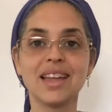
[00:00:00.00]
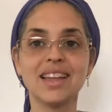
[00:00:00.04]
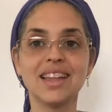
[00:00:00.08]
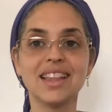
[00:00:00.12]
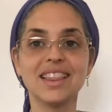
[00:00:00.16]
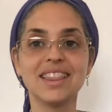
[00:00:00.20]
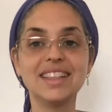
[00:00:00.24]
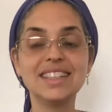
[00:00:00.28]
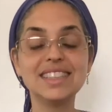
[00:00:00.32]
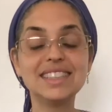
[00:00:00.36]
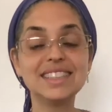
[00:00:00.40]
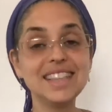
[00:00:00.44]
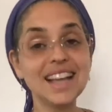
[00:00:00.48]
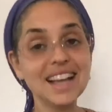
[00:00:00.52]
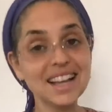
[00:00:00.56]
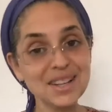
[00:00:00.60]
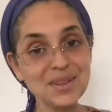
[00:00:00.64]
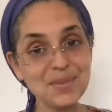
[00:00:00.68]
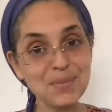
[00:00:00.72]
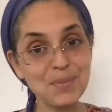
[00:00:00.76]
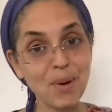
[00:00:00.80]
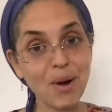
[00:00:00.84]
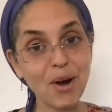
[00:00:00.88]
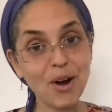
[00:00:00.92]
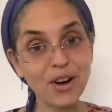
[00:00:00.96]
The
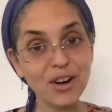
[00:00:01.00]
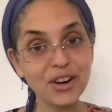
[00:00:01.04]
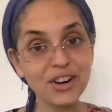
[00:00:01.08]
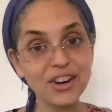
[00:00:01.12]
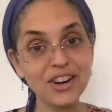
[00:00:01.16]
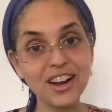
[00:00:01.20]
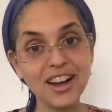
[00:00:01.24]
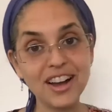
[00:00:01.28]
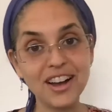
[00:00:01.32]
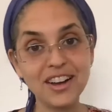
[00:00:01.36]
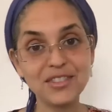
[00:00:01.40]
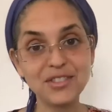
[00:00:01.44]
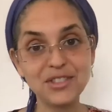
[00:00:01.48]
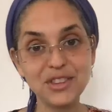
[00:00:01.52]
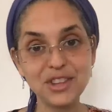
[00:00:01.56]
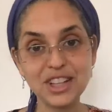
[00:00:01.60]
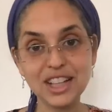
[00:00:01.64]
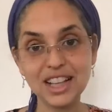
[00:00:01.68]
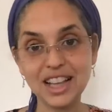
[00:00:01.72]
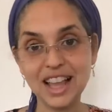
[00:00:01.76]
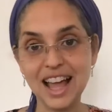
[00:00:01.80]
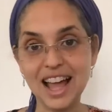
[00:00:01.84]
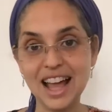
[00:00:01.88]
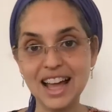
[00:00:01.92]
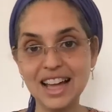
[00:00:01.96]
second part of the
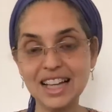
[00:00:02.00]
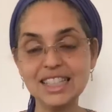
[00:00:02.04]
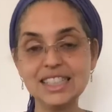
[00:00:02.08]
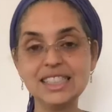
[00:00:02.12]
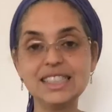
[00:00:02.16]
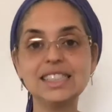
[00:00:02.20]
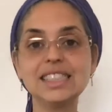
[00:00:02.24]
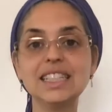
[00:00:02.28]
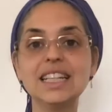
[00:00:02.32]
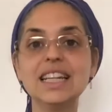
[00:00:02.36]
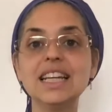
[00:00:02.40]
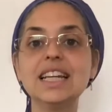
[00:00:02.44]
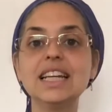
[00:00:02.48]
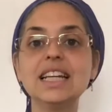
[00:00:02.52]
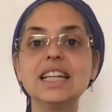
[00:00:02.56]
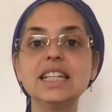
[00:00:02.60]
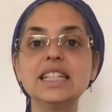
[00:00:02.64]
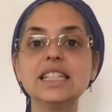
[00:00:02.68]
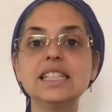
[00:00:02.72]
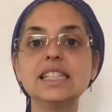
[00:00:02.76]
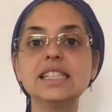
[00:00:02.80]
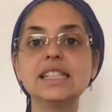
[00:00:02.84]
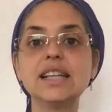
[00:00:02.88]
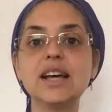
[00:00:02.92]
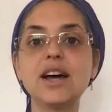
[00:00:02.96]
class
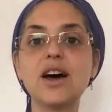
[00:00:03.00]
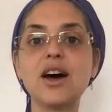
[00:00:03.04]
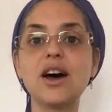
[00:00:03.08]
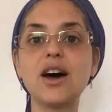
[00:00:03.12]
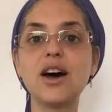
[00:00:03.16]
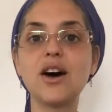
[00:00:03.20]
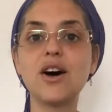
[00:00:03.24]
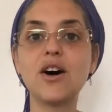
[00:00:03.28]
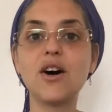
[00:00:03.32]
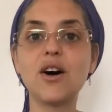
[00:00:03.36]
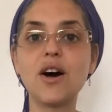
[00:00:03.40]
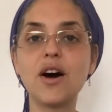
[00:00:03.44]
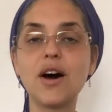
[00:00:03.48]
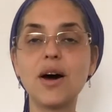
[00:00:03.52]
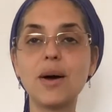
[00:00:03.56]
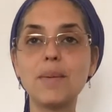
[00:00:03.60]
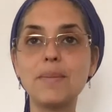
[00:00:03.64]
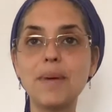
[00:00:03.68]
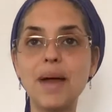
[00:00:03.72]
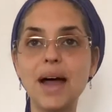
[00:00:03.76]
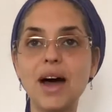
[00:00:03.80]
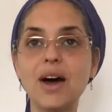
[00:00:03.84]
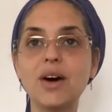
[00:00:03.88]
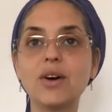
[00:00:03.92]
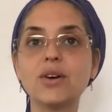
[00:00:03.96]
is
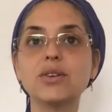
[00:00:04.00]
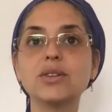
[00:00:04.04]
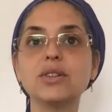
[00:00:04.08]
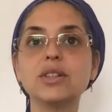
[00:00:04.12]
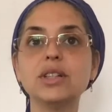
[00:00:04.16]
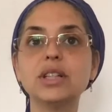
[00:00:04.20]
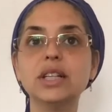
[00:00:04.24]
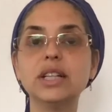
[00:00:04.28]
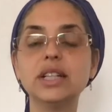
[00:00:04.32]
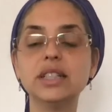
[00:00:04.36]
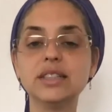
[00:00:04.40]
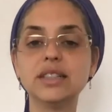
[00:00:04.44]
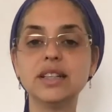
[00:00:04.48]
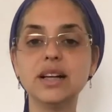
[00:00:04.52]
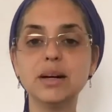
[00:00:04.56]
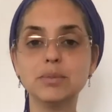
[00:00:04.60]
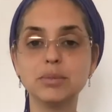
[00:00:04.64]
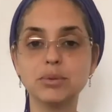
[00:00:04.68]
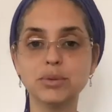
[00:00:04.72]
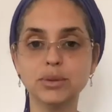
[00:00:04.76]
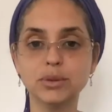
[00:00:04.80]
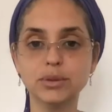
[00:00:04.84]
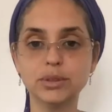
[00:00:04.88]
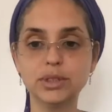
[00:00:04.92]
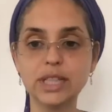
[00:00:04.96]
about
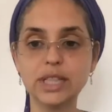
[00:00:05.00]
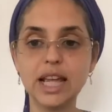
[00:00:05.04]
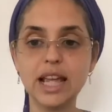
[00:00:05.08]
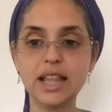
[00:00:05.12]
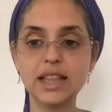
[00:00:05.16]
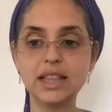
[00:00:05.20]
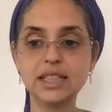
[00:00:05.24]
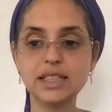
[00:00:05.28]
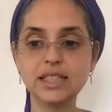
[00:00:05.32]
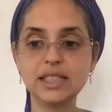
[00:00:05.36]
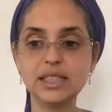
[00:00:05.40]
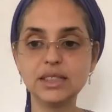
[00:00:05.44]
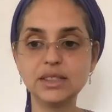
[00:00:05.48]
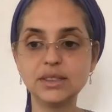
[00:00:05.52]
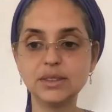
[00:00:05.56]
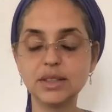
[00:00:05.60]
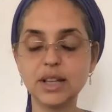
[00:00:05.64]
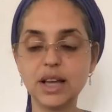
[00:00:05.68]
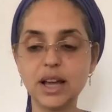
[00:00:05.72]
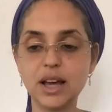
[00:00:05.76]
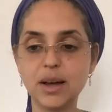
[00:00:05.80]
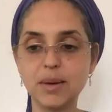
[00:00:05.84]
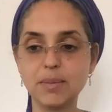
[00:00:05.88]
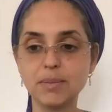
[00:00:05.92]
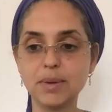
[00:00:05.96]
hitgabrut, and this is
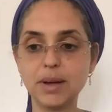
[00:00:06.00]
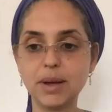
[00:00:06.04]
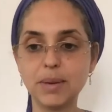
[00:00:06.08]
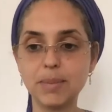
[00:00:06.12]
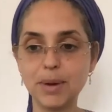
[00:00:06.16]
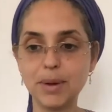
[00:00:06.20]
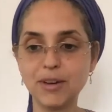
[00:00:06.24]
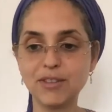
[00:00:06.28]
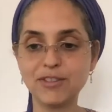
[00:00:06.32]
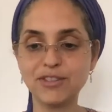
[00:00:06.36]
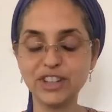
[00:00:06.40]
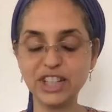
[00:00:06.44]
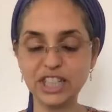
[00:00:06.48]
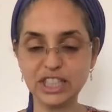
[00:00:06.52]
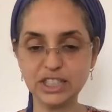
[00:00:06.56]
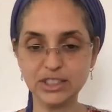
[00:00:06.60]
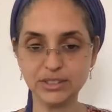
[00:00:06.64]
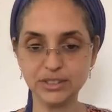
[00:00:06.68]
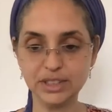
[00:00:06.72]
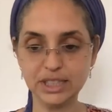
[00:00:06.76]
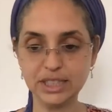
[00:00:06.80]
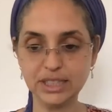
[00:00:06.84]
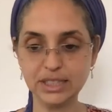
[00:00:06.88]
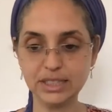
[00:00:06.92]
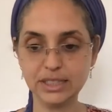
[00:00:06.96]
about
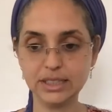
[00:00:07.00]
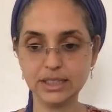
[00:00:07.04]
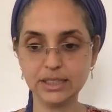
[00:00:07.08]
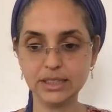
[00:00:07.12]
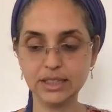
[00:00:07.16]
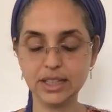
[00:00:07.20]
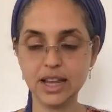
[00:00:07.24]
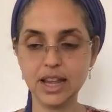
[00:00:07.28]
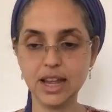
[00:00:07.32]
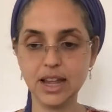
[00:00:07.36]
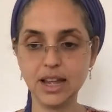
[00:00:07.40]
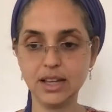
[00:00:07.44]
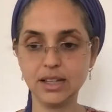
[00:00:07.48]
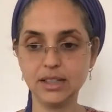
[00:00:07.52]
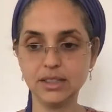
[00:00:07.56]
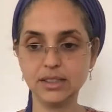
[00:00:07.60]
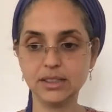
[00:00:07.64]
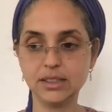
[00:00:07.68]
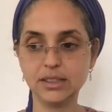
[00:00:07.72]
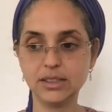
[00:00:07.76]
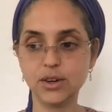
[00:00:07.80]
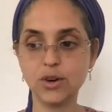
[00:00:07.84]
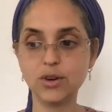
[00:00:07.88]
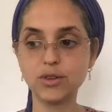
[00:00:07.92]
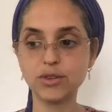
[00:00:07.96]
victories
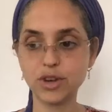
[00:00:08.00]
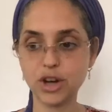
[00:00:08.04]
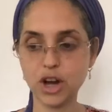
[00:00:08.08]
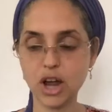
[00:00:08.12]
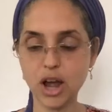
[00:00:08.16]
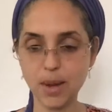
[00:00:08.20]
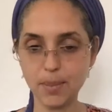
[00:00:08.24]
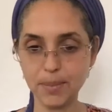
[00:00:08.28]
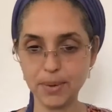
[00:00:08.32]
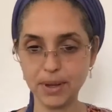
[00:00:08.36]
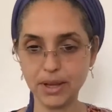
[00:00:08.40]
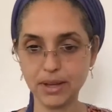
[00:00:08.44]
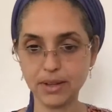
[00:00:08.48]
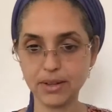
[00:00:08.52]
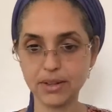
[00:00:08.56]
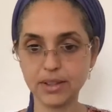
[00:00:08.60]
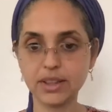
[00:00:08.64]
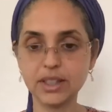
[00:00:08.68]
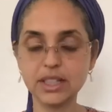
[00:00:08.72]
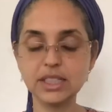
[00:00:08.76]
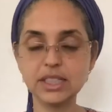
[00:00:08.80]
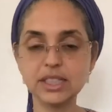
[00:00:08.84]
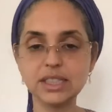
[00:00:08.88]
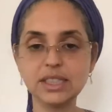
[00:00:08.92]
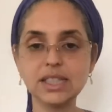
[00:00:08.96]
and overcoming.
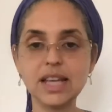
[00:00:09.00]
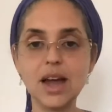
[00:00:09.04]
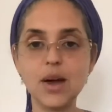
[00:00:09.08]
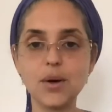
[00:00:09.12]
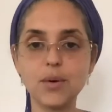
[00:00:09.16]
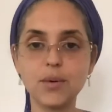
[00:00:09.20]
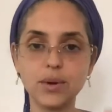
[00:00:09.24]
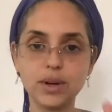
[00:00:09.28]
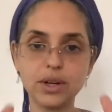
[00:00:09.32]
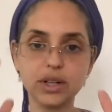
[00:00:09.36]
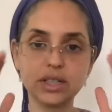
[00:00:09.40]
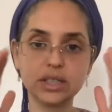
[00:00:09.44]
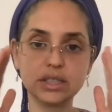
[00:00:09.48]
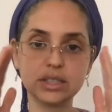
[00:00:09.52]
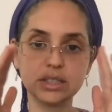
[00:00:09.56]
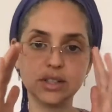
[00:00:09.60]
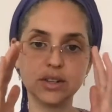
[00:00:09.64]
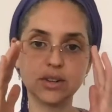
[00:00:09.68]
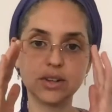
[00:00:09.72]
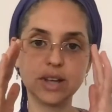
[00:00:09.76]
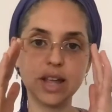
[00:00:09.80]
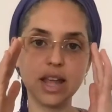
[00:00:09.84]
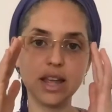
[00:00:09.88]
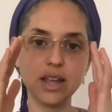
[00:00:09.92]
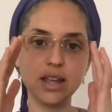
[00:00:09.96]
This is how it works,
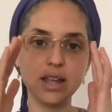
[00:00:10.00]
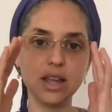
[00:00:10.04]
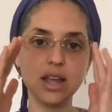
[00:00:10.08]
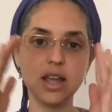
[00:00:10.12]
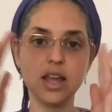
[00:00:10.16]
okay?